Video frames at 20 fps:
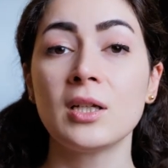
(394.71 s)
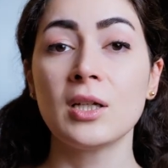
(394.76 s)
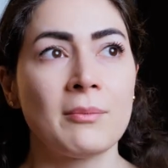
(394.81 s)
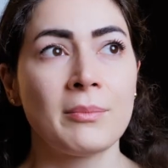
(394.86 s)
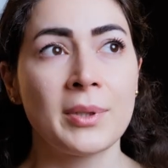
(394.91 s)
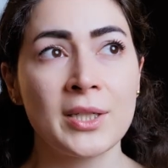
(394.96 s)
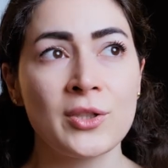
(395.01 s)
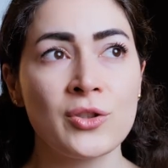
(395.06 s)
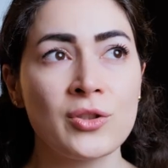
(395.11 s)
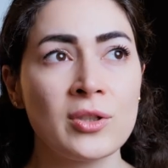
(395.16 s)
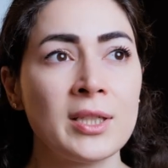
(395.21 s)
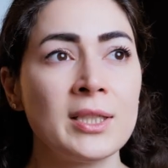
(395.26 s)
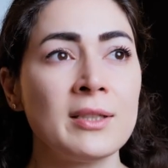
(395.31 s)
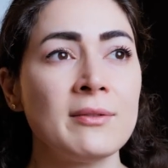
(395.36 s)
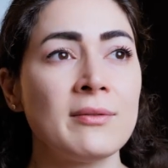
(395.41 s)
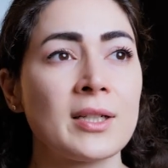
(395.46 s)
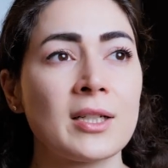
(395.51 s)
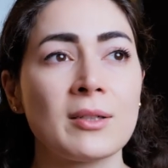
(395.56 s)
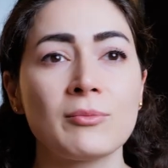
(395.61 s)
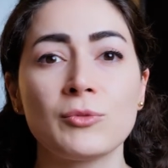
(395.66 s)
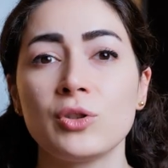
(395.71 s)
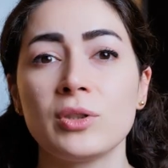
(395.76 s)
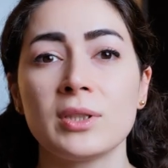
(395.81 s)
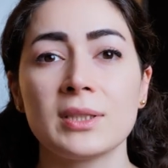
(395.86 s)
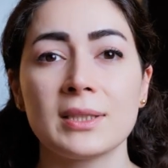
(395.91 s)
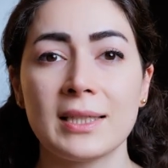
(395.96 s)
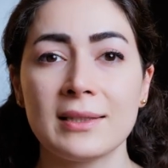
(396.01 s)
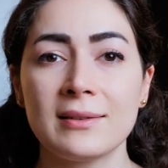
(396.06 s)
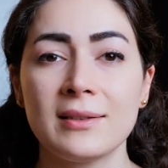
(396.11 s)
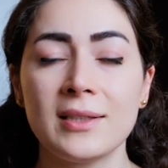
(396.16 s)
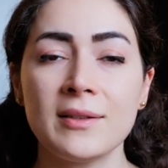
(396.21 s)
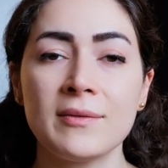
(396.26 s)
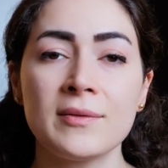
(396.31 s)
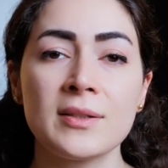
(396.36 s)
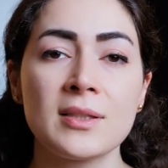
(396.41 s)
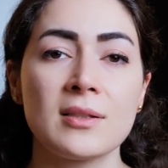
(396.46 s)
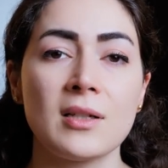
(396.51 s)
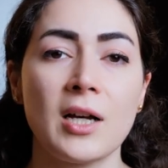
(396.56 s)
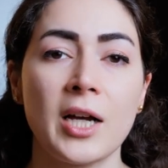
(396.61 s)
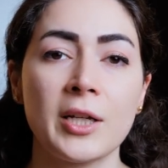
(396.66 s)
Personally, when I'm doing
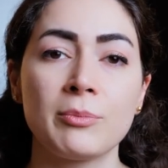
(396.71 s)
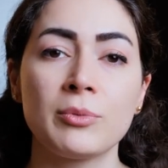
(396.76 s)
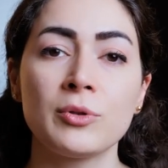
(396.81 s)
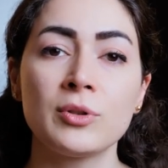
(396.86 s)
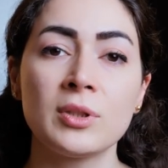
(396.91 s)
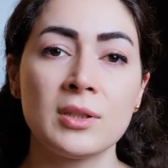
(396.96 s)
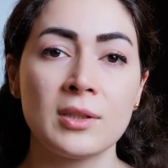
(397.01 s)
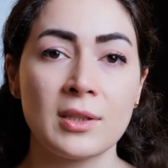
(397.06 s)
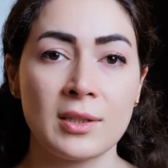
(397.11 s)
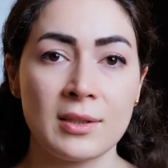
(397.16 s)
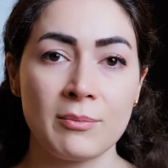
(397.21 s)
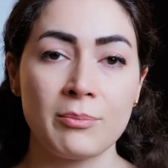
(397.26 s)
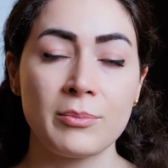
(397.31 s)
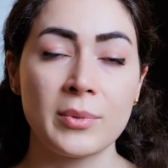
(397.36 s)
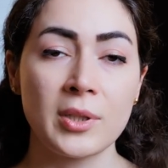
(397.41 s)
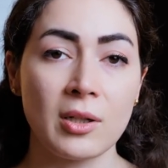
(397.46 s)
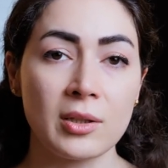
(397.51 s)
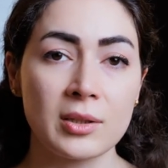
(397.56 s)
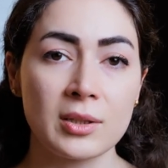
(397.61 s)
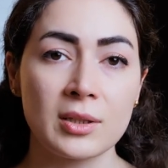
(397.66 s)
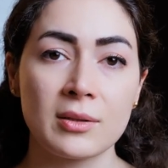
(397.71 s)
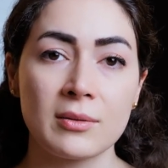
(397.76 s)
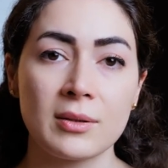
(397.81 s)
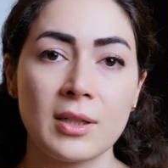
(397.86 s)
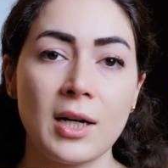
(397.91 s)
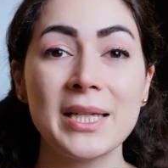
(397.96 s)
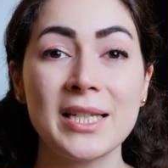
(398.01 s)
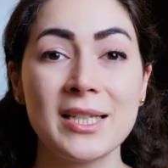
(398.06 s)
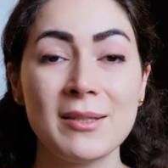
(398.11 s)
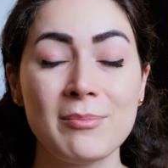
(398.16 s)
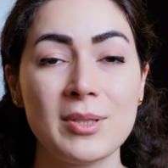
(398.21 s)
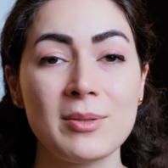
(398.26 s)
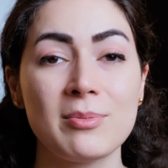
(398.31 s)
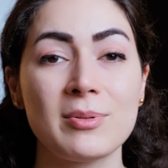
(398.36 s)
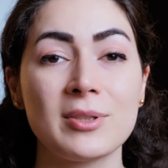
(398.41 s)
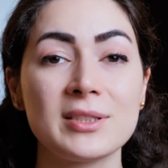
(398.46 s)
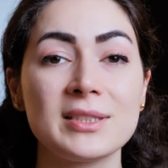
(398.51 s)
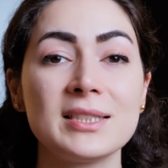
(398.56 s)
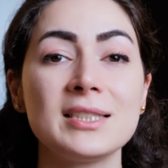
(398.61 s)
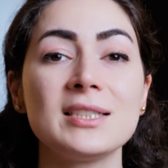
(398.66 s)
deadlifts, I put in a block. Many
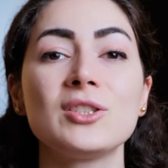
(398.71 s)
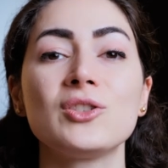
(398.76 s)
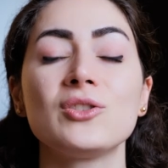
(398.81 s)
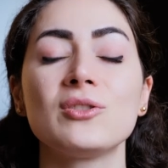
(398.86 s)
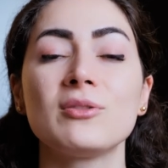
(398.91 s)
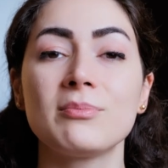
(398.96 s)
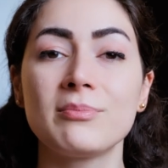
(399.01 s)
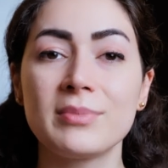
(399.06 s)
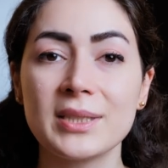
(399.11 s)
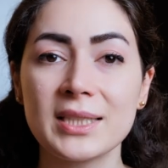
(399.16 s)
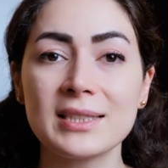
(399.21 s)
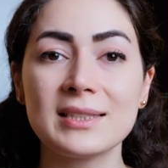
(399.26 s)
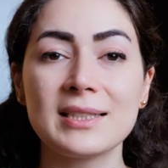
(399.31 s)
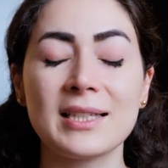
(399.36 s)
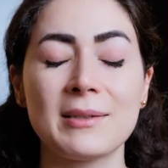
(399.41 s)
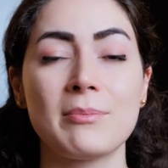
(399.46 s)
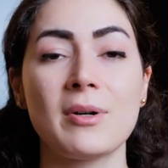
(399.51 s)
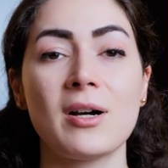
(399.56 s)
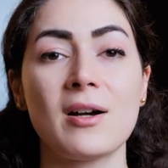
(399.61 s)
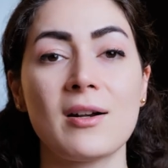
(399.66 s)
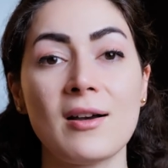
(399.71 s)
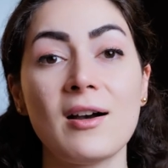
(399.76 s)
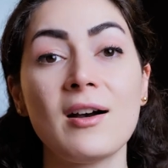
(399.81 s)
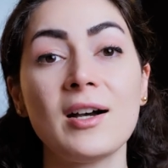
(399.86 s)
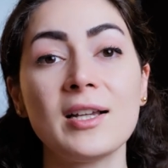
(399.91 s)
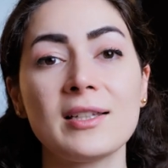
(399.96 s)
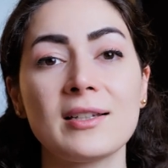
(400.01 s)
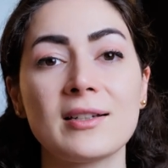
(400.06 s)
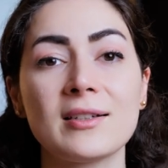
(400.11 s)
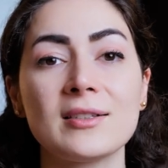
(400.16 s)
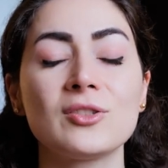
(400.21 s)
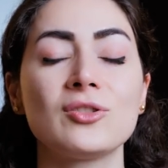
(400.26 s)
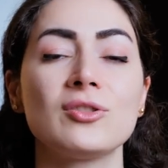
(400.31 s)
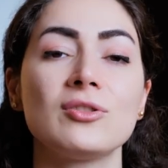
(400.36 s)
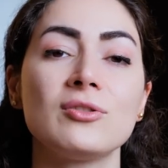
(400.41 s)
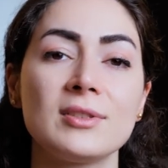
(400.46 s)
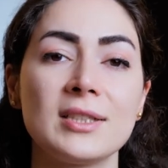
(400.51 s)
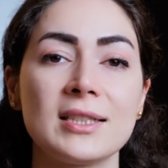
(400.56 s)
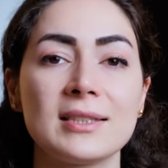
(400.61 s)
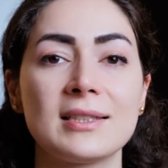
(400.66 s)
people need to bring the bar higher to
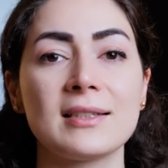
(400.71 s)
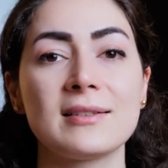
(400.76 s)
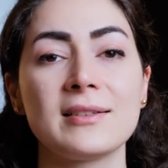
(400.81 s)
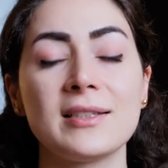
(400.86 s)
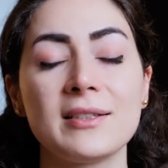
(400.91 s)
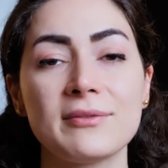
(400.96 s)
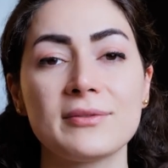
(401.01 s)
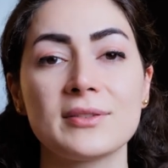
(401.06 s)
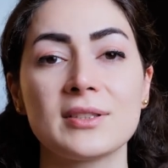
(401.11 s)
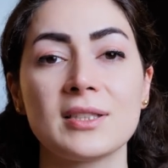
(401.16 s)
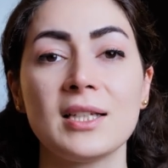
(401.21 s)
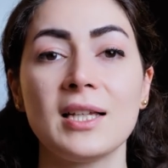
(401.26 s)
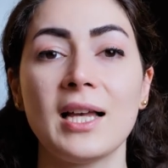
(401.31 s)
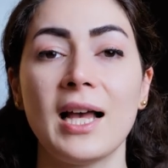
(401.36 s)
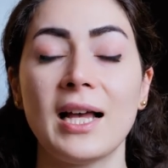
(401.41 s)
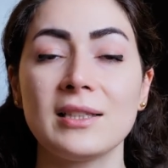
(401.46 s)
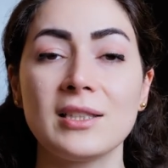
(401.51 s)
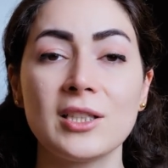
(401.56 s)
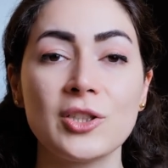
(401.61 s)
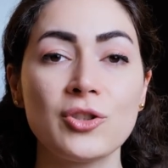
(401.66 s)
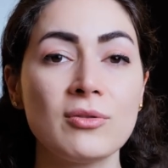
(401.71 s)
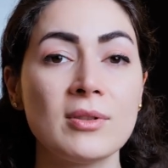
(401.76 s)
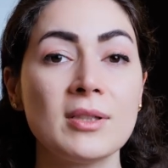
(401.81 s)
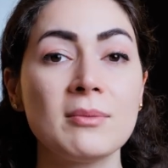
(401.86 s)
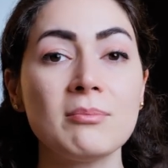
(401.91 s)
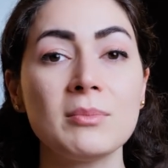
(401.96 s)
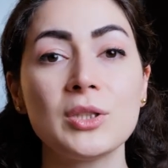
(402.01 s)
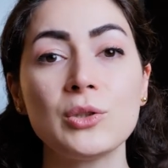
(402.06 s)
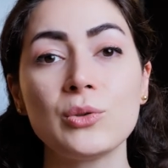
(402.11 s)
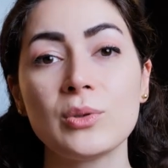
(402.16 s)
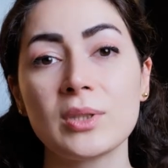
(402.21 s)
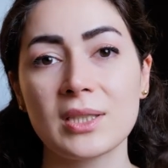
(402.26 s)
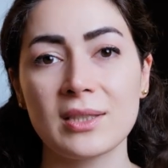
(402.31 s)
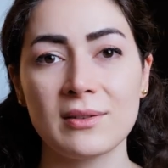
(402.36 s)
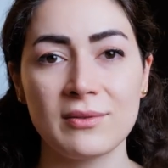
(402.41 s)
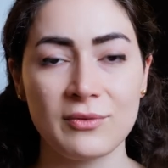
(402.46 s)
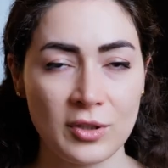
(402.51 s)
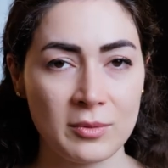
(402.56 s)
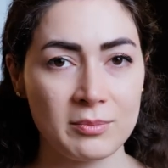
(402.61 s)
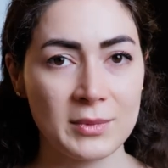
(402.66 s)
do the deadlift, and they shouldn't be doing it
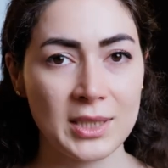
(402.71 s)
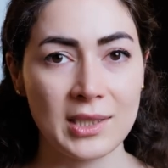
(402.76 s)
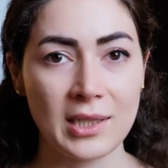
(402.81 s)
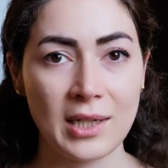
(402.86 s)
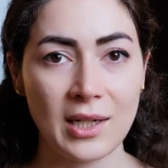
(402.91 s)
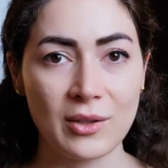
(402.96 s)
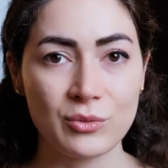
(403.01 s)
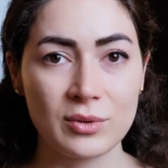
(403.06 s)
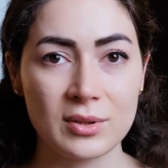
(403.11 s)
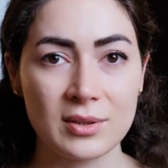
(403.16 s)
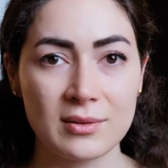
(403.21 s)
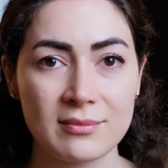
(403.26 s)
from the ground.